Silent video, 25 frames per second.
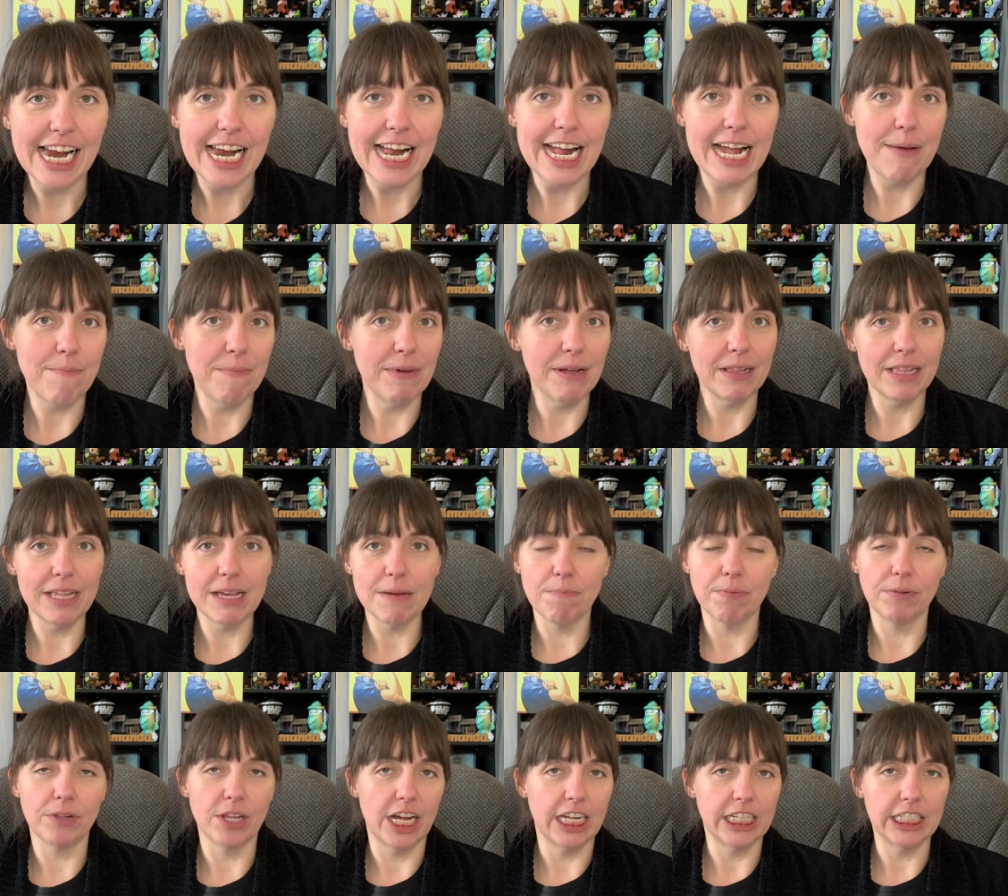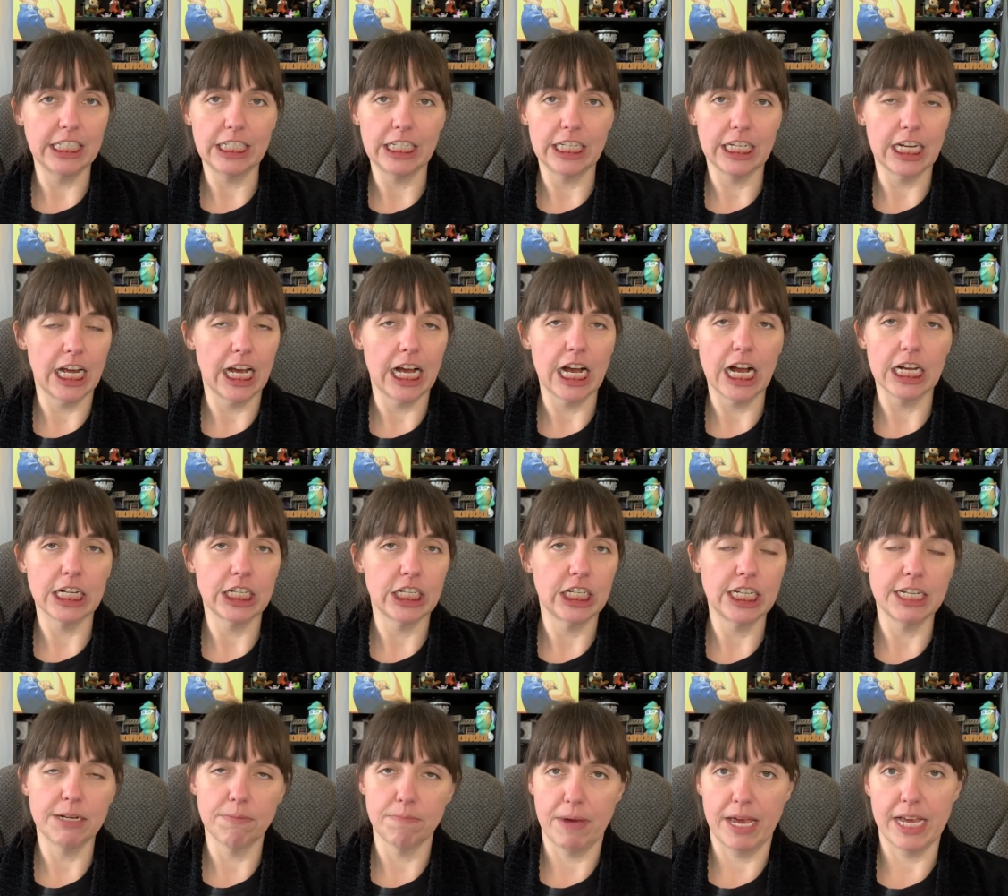Emily Blunt,
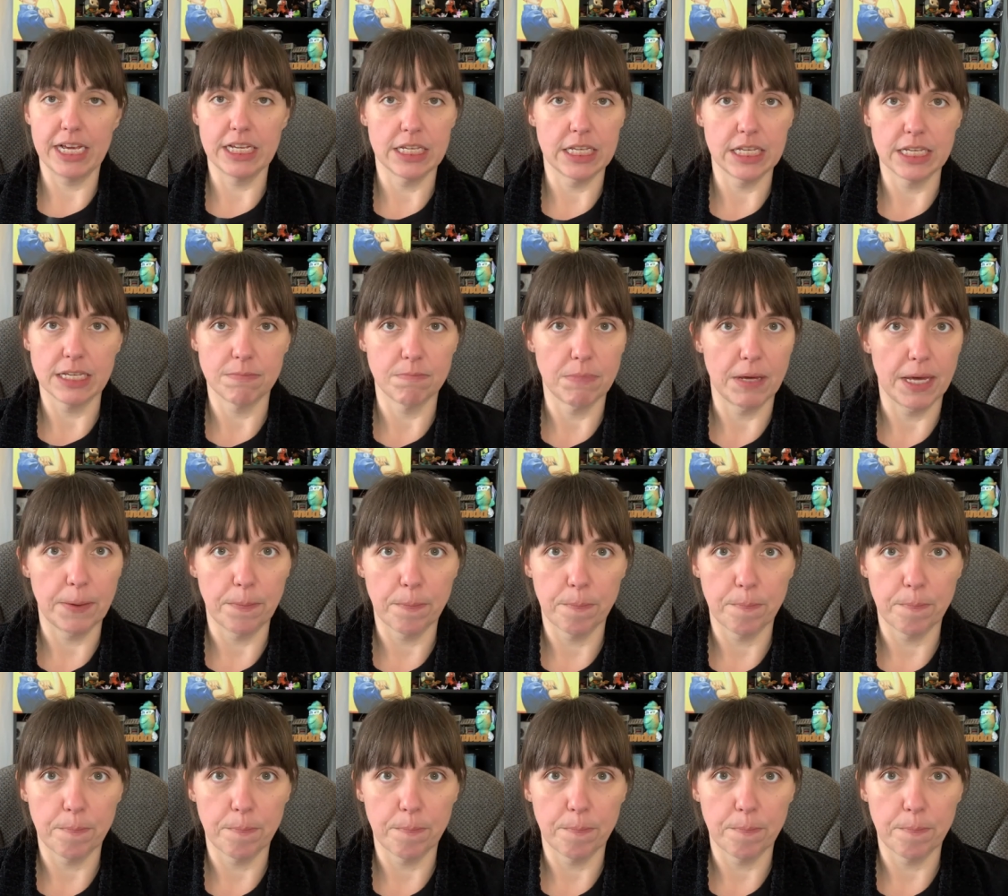she amazes me.